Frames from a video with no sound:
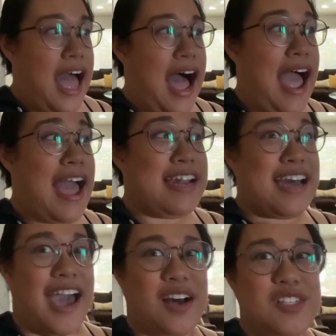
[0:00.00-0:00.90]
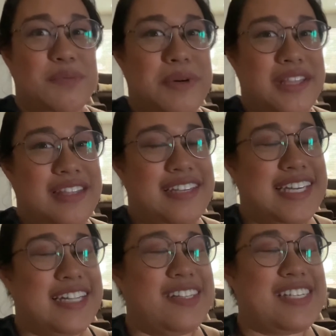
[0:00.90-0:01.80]
And I also put
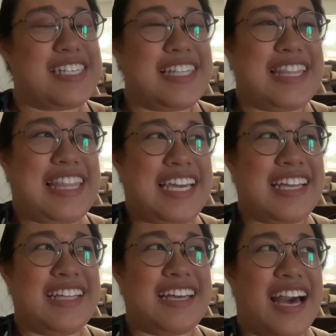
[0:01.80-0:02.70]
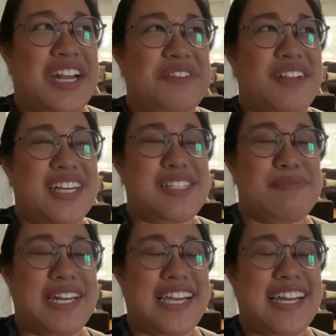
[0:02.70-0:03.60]
together this thing kind of last
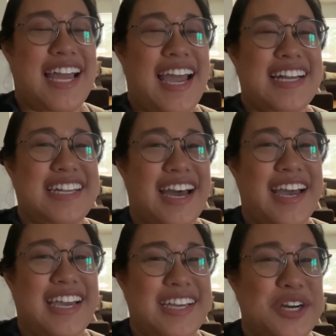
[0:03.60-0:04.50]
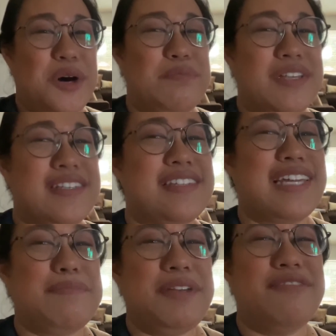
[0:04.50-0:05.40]
minute and I hope this is
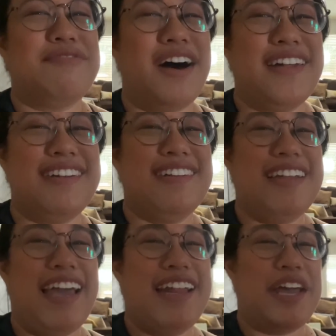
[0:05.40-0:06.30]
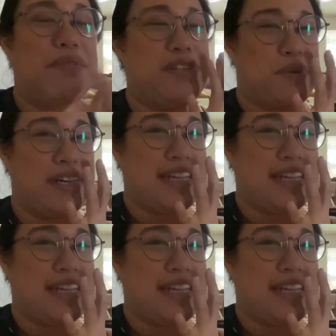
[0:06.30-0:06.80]
gonna be fun and I hope this works